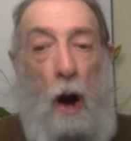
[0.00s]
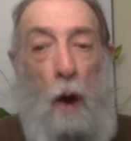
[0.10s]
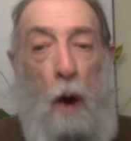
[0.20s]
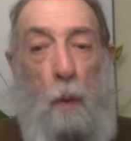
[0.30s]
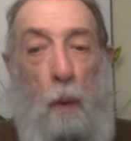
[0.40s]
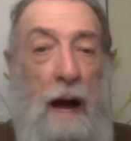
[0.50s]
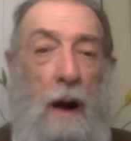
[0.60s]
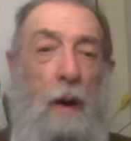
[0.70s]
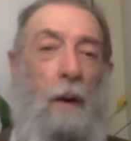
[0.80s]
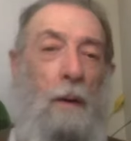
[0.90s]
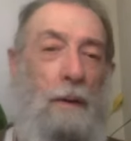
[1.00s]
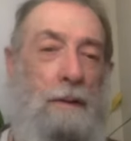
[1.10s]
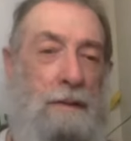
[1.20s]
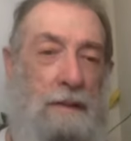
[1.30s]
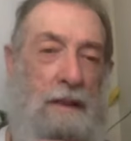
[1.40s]
Oh, wow.
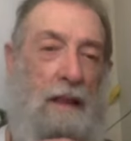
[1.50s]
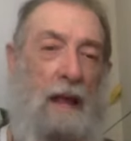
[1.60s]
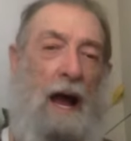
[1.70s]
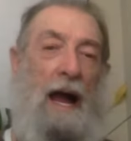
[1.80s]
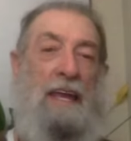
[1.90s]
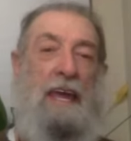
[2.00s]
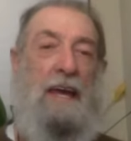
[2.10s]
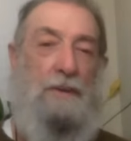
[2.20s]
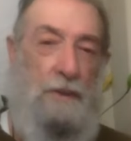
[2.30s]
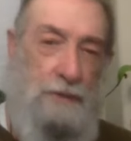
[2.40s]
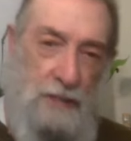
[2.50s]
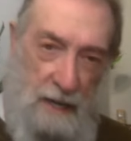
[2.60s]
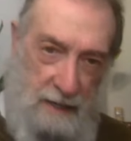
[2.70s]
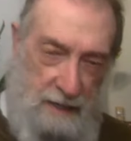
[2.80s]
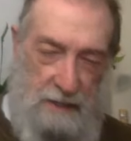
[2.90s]
I can't do
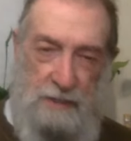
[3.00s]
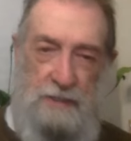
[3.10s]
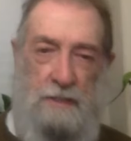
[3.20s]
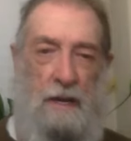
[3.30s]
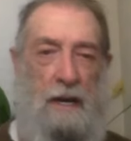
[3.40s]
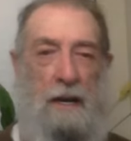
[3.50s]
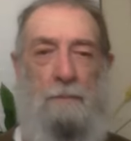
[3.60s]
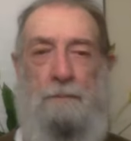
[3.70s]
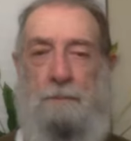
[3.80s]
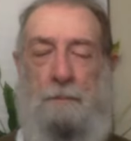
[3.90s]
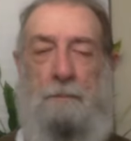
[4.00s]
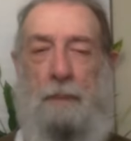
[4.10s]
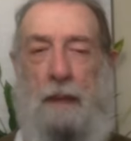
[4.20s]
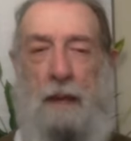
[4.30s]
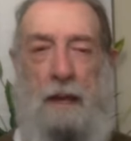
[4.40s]
Chinese. Um,
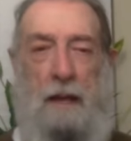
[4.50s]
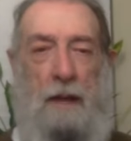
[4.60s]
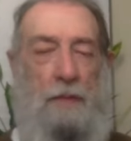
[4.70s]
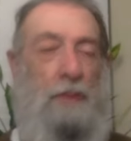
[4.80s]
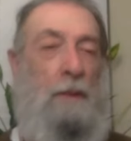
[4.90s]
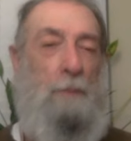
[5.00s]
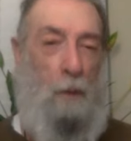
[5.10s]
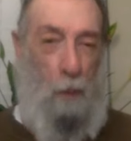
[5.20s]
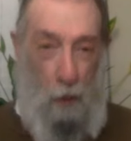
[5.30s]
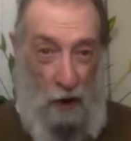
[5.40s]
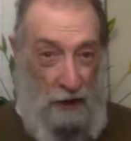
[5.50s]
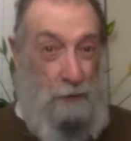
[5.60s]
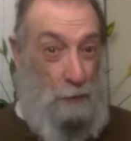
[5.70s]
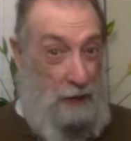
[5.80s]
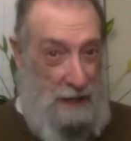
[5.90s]
number
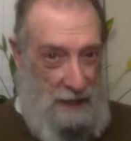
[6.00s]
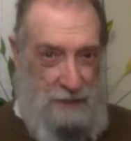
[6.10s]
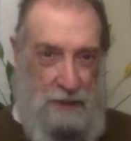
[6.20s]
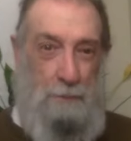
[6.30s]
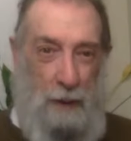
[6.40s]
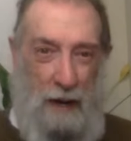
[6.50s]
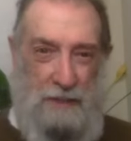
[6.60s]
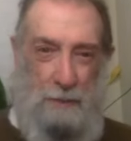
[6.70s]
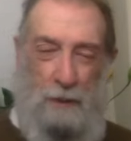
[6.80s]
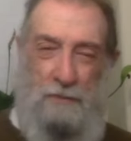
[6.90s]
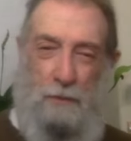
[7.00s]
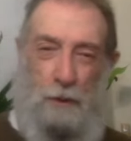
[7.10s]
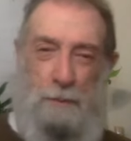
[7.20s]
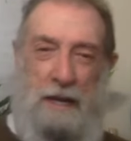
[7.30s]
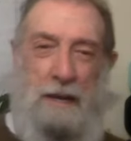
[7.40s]
one, reading it's impossible
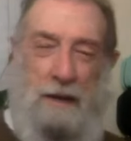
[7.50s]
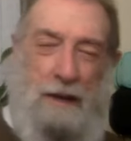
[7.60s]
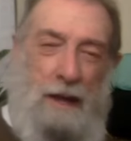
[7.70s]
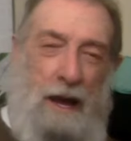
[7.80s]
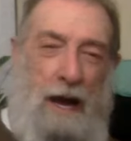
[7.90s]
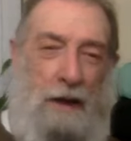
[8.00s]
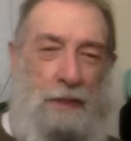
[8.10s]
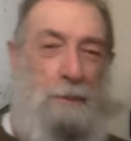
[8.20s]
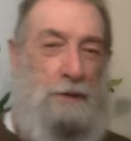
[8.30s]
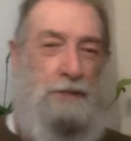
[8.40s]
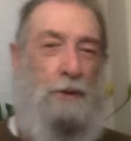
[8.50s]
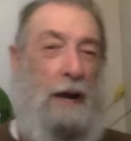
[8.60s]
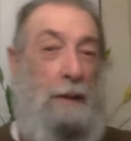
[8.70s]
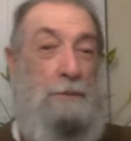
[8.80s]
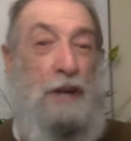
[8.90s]
for me. Uh, number two,
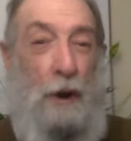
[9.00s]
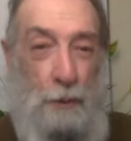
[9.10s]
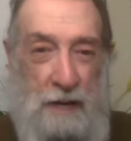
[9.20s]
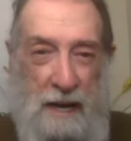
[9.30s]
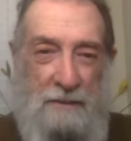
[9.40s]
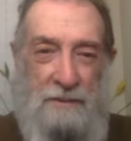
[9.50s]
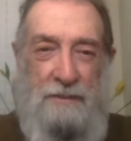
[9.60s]
I am tone deaf.